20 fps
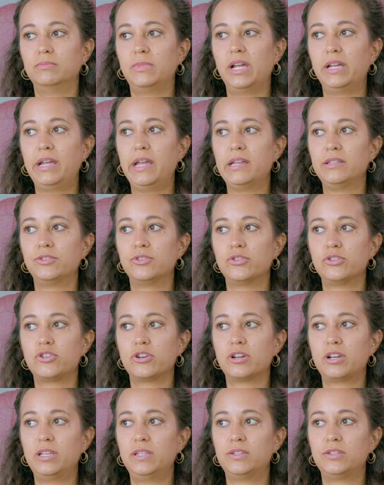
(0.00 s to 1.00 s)
my cancer
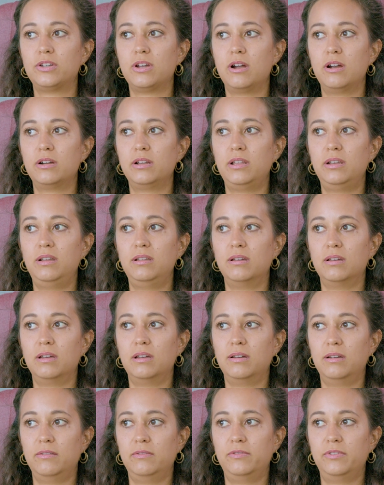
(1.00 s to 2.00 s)
journey started
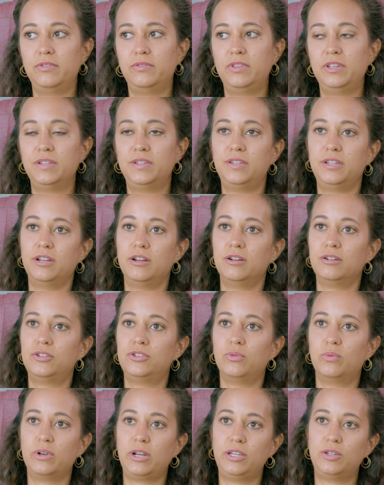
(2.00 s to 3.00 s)
this year,
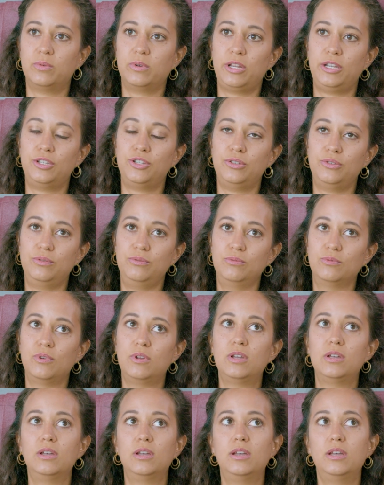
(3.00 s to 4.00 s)
2022.
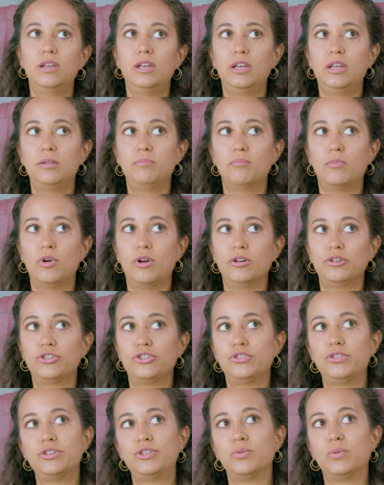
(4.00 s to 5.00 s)
In
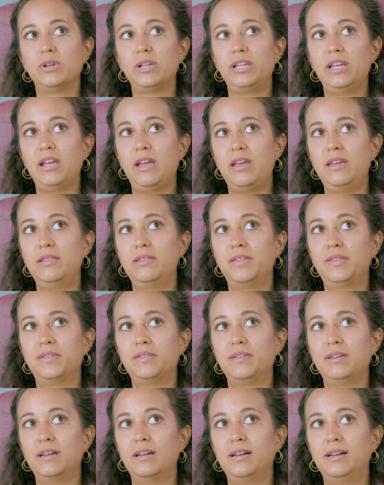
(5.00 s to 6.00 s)
March the 28th,
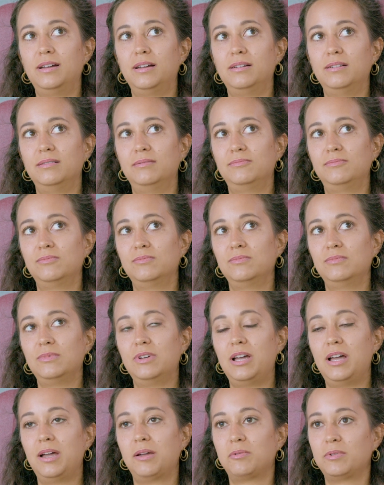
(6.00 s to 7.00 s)

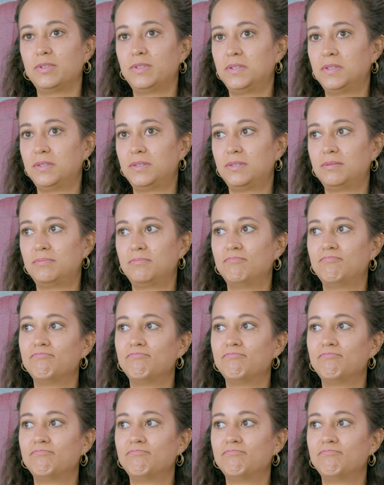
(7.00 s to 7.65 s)
I was